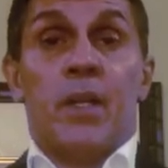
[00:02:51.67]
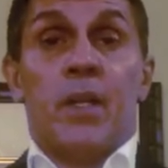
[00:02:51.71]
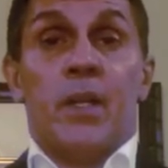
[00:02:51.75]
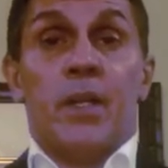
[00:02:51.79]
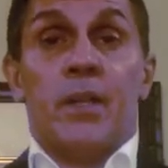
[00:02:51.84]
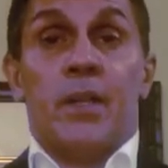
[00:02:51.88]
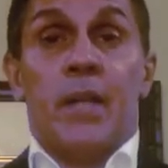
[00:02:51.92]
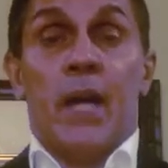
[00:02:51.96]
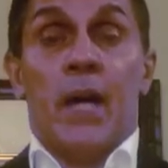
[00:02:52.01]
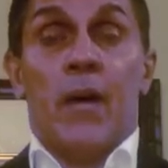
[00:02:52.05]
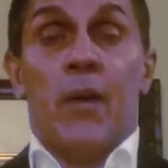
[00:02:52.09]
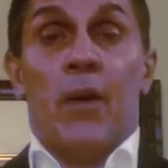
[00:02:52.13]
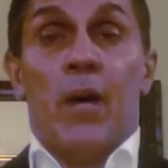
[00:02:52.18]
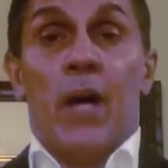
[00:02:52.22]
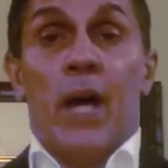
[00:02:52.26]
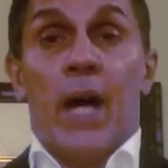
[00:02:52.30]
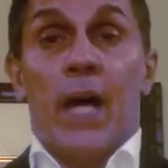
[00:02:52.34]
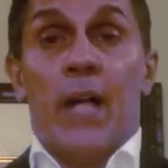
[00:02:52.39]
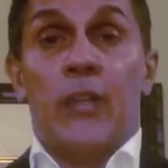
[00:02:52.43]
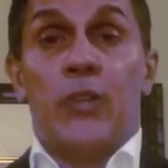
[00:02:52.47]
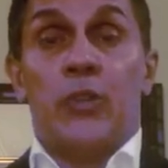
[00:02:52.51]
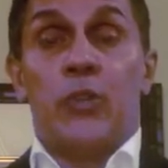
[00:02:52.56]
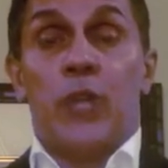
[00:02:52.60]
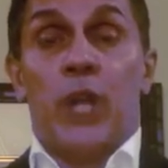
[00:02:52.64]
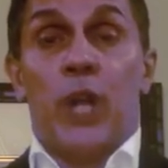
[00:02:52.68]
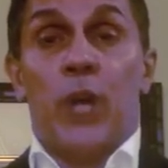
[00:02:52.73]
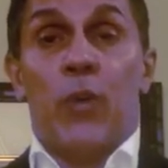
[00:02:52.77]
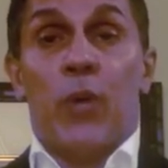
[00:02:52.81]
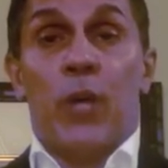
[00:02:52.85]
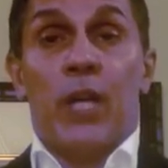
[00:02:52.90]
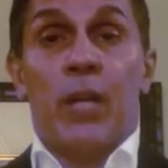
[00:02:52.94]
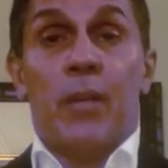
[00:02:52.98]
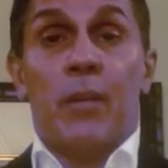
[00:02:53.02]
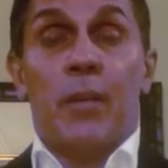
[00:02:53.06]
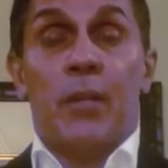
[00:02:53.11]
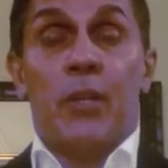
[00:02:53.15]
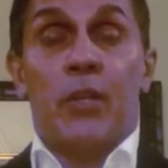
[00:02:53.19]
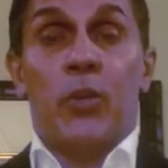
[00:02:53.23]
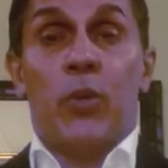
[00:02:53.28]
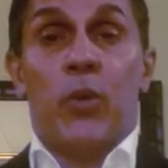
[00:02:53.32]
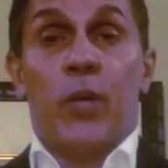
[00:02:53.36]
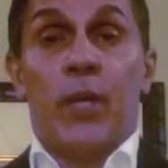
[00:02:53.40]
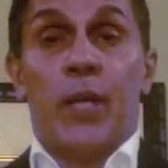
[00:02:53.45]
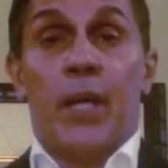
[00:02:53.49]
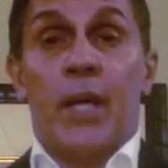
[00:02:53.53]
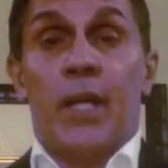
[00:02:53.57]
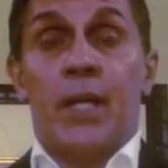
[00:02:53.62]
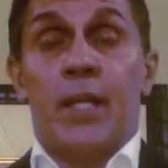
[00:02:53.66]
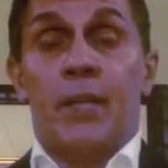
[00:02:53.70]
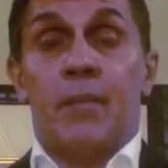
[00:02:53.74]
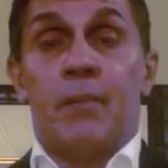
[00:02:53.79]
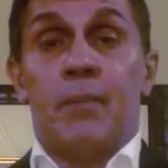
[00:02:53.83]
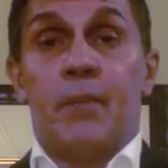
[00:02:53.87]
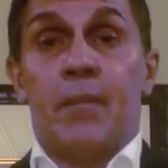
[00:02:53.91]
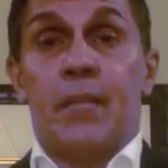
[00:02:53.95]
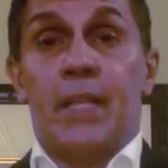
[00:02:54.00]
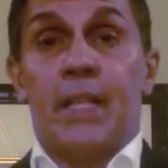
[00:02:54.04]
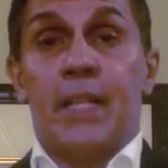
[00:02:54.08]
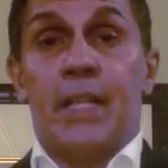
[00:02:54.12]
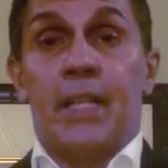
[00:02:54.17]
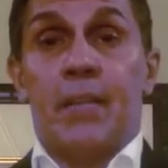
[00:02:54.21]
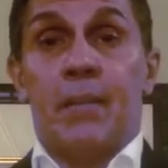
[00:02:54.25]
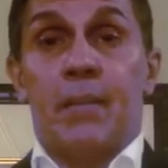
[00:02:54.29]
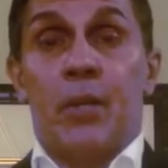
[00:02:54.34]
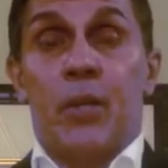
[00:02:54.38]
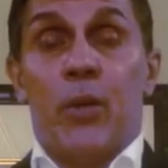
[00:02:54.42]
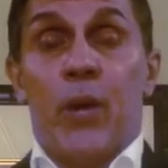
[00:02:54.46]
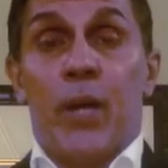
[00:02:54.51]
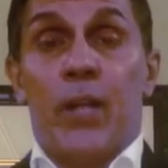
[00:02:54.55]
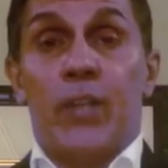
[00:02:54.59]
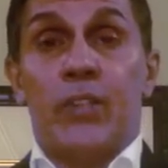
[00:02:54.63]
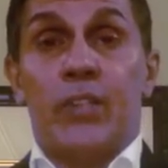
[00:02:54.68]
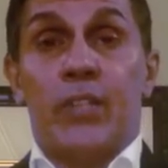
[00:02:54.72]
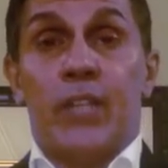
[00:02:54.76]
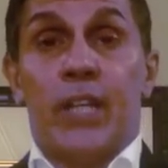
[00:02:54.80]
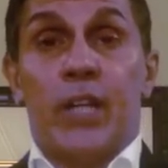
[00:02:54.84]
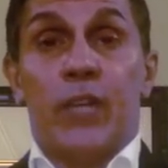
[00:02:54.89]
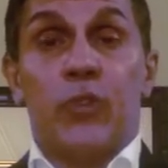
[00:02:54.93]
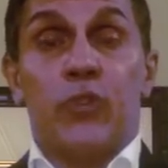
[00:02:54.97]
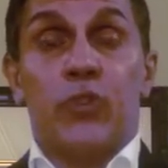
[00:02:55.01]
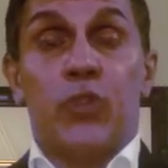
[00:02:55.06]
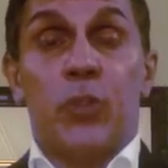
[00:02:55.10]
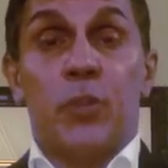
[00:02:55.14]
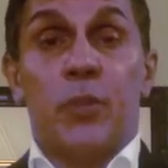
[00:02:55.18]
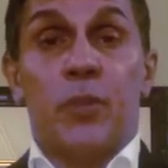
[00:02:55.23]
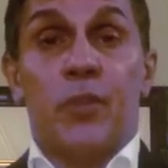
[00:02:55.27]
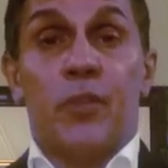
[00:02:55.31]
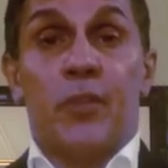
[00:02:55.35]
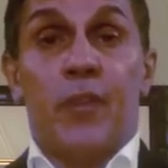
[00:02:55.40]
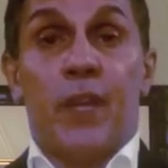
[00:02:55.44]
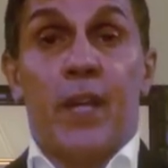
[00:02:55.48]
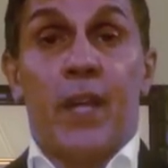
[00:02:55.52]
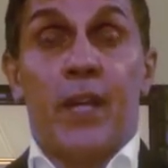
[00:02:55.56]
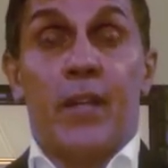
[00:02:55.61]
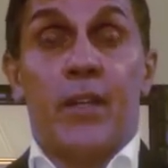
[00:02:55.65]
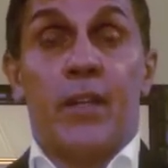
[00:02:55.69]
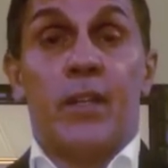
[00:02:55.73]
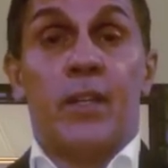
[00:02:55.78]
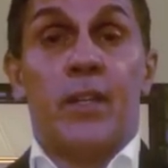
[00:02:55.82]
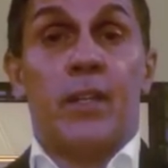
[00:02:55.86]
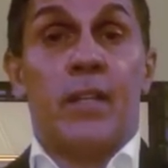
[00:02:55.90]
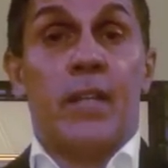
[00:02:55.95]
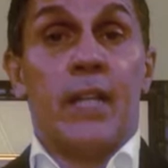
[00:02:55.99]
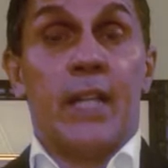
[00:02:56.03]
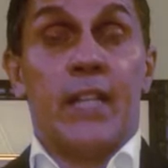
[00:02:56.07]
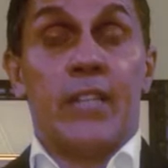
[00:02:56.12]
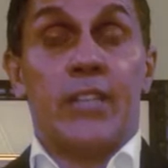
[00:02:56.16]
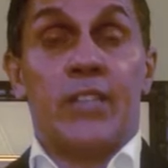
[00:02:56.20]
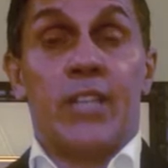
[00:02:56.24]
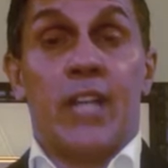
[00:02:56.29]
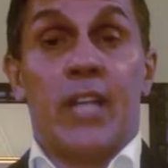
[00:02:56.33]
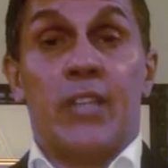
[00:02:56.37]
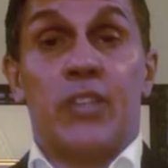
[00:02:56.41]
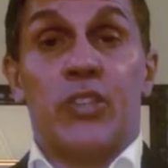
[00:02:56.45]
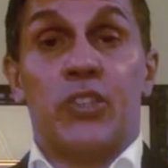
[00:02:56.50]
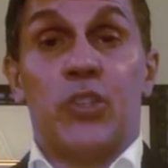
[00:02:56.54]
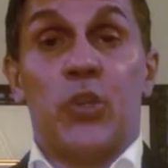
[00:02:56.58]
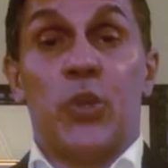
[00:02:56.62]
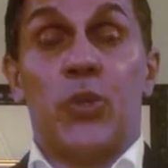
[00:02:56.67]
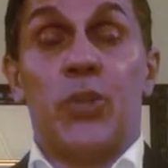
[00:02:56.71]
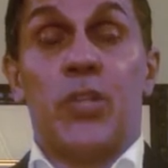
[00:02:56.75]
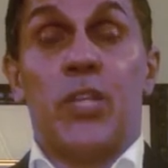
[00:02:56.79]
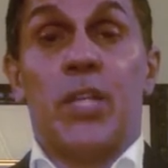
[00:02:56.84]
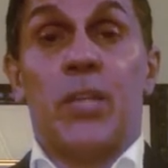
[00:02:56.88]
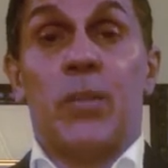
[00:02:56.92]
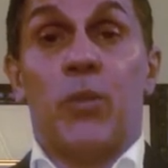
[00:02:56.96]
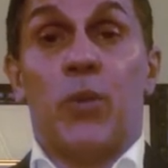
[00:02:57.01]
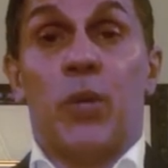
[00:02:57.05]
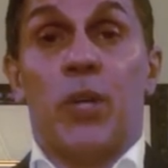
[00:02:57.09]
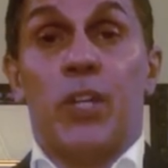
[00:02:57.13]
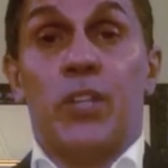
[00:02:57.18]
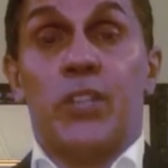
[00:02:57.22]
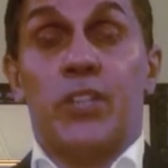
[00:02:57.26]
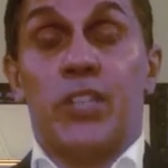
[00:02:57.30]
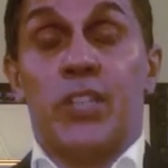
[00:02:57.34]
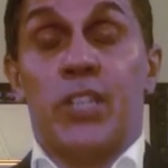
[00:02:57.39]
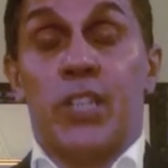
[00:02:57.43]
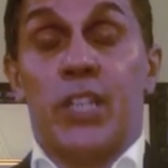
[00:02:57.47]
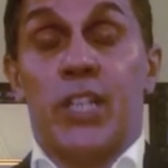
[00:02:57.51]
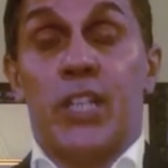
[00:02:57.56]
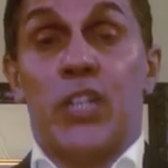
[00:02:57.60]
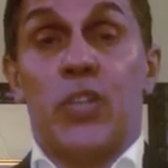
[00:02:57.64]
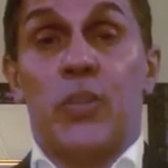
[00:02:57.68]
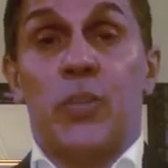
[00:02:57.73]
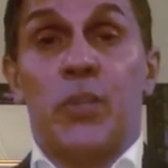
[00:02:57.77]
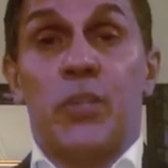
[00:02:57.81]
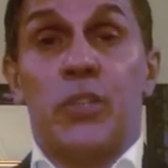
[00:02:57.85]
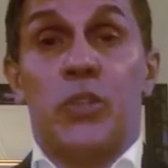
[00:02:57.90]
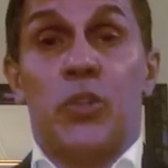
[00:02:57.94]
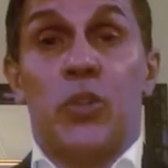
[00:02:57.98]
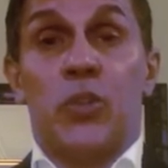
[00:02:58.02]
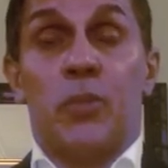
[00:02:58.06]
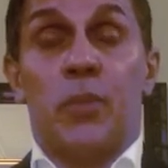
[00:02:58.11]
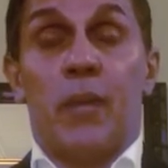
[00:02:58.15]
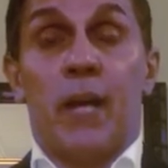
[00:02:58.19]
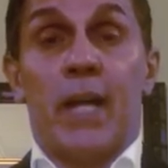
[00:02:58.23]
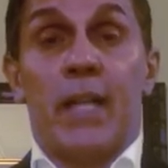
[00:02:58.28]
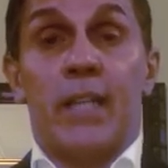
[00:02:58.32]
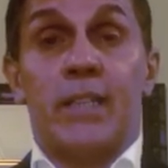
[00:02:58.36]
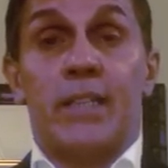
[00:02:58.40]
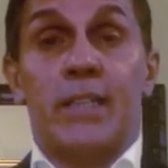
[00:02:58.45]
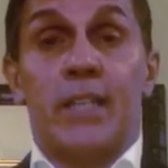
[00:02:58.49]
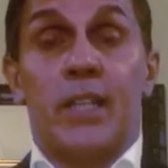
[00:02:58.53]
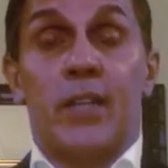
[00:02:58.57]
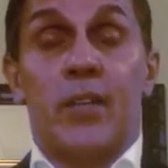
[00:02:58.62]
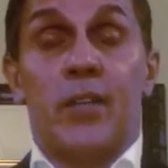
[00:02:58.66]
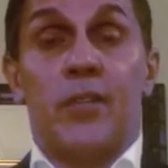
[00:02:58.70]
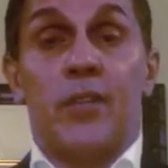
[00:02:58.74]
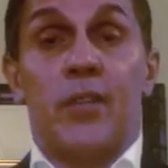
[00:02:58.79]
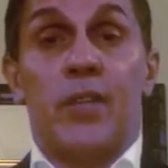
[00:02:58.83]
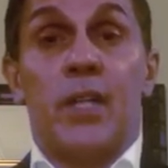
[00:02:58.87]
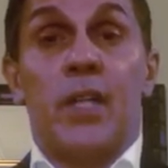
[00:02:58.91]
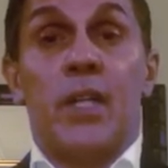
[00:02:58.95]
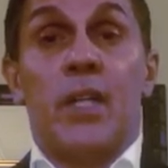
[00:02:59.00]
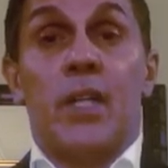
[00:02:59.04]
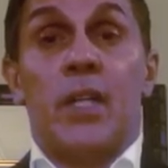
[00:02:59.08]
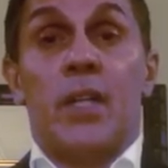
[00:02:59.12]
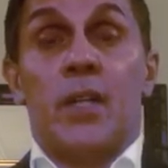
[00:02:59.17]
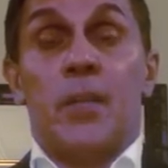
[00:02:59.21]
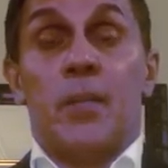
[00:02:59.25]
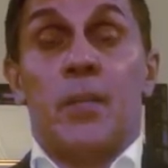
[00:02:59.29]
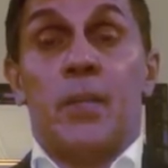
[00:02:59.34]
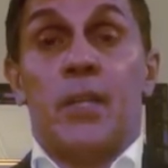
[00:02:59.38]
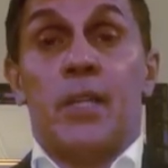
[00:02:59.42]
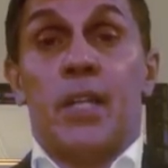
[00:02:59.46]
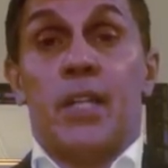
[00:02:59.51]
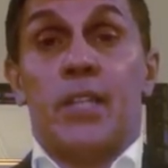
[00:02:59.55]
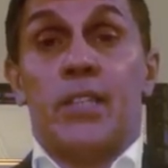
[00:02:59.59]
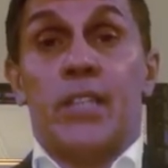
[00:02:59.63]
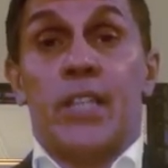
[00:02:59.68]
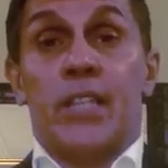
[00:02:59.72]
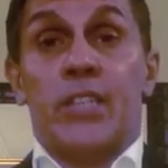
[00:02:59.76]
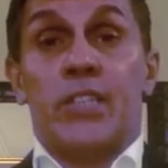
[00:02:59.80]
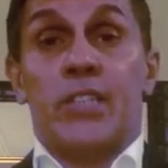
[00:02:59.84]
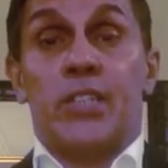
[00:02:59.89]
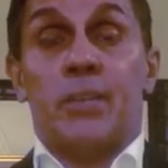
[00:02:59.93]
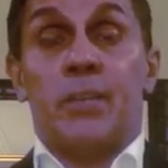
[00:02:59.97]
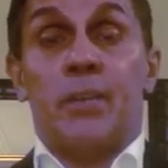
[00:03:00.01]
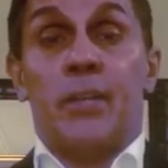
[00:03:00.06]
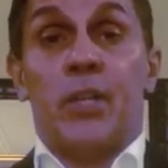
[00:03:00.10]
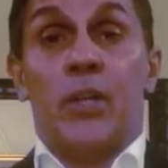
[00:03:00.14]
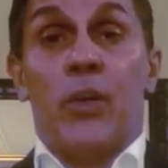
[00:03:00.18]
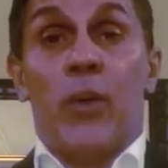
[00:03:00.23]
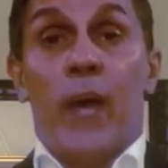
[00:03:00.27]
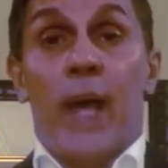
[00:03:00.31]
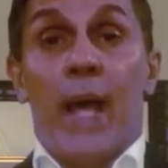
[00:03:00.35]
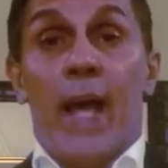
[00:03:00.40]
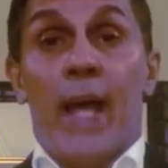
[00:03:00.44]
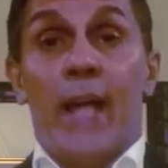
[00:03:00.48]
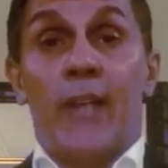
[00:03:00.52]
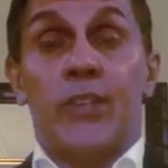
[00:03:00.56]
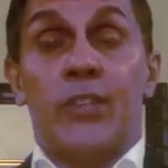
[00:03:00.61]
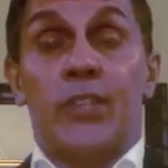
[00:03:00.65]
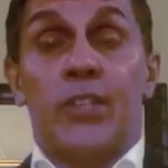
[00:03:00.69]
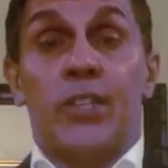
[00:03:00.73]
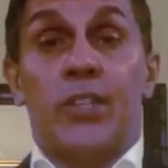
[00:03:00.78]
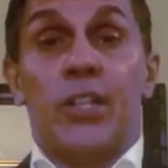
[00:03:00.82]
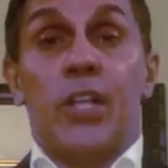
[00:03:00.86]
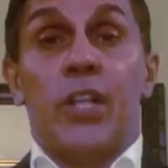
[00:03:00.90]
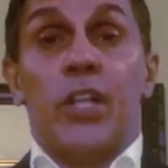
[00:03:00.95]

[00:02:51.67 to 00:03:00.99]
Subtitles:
Now, I do not recommend going out and getting the amino acid L-tryptophan. It's not sold anymore because it's illegal to be sold by itself, because as an amino acid,